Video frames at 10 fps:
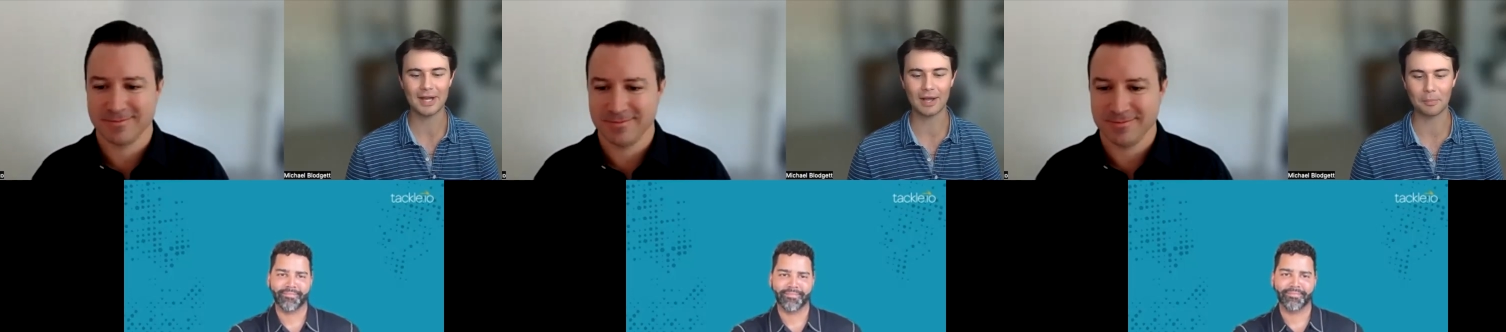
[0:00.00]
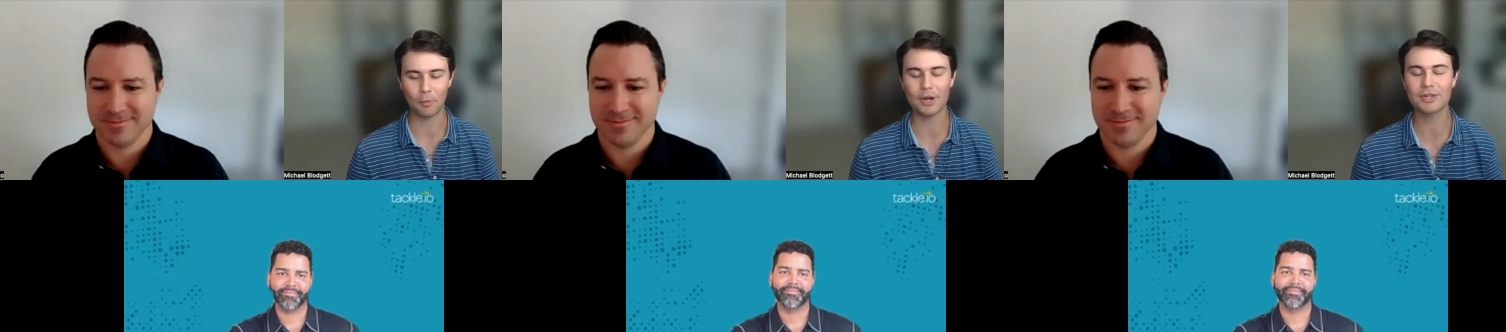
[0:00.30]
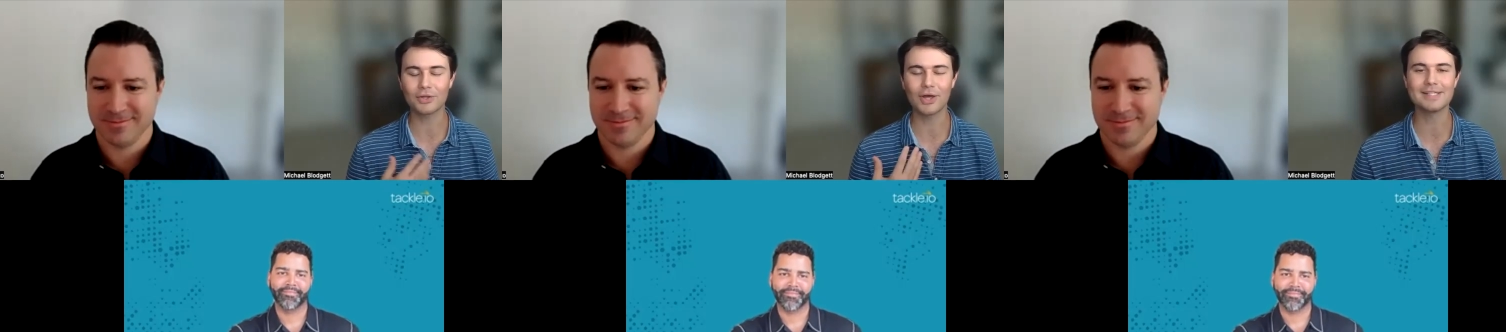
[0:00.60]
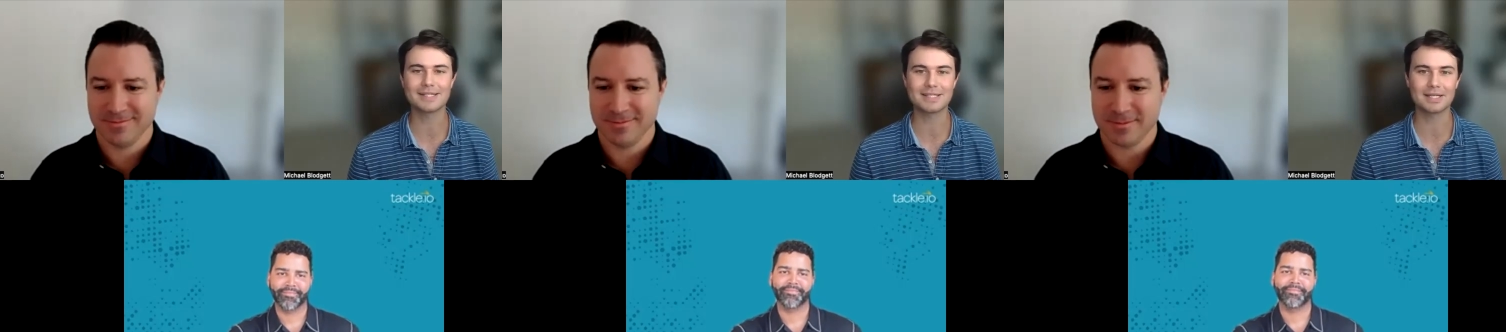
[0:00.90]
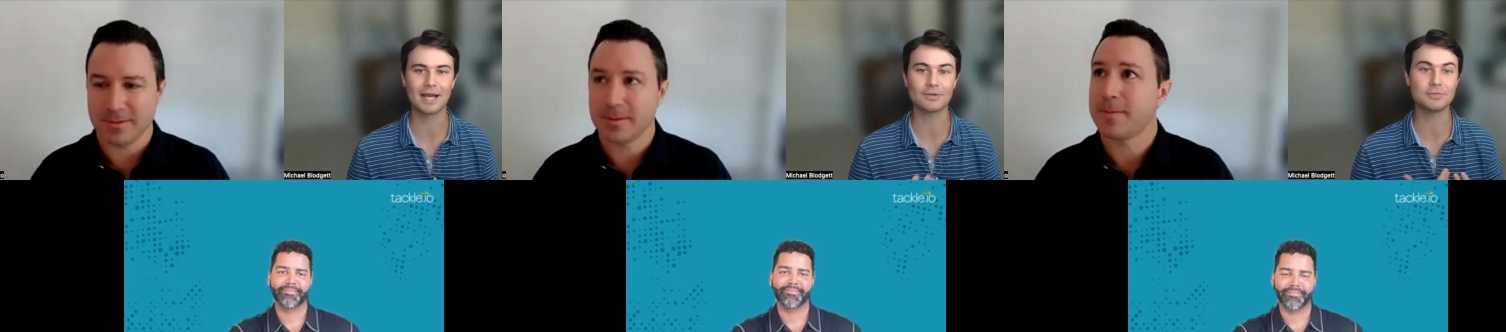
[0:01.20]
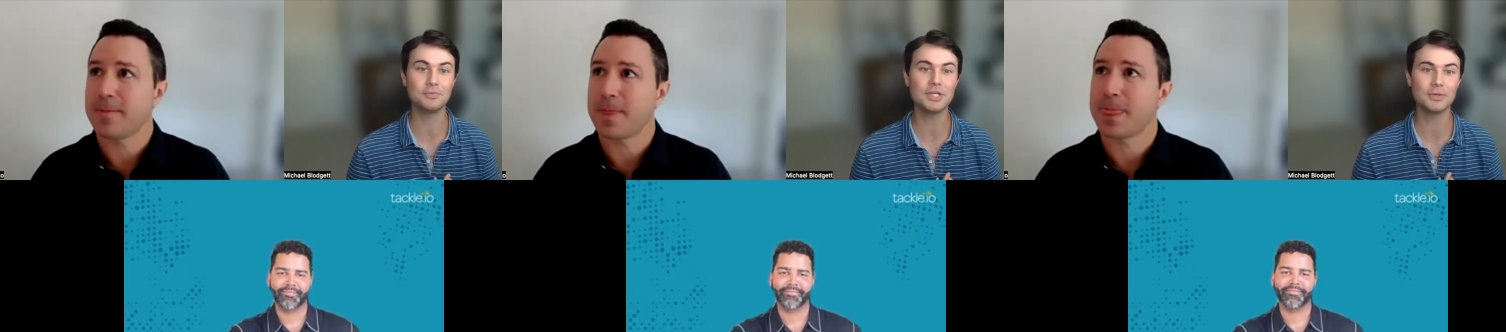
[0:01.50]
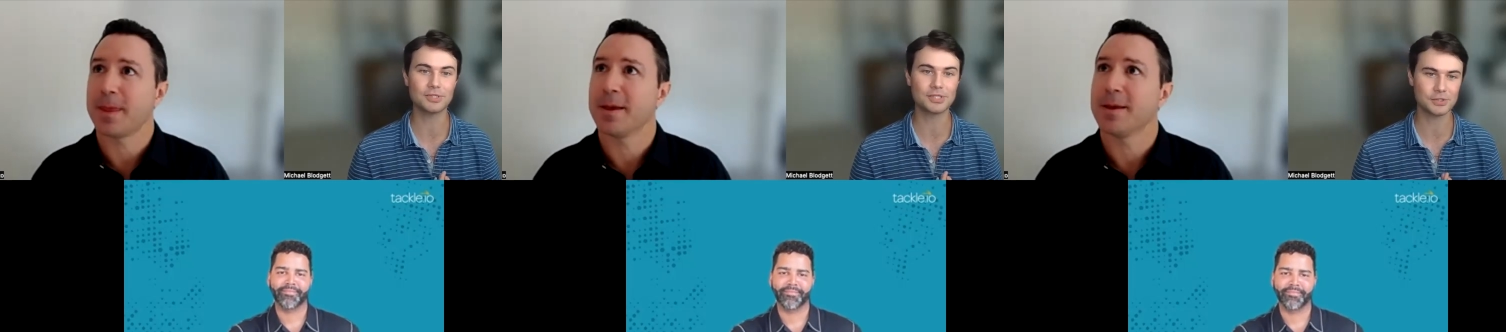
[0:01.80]
Speaker 1: Uh, but one of the lines that stuck out to
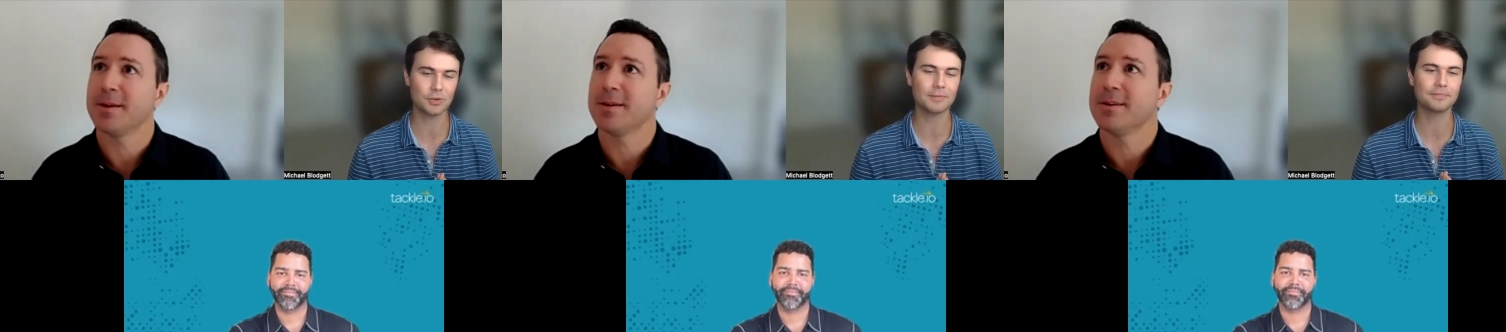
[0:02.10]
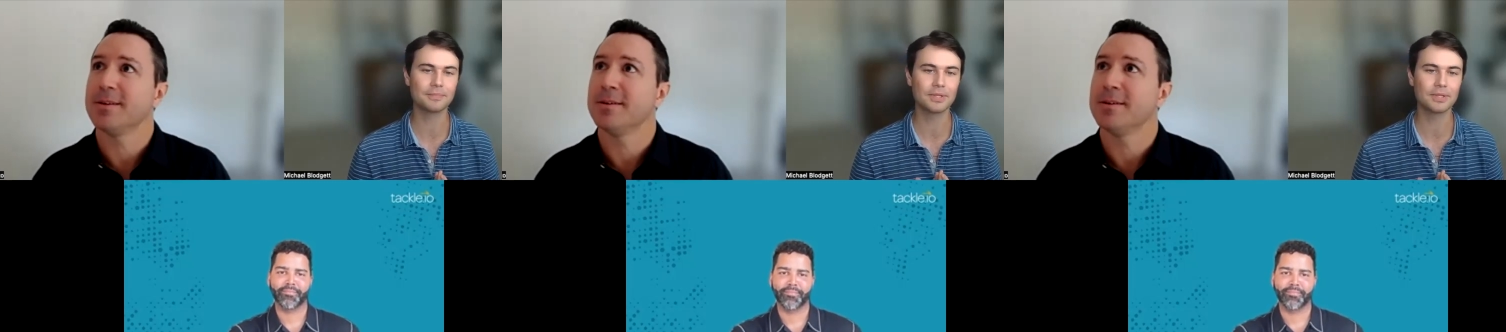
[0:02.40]
me was this one.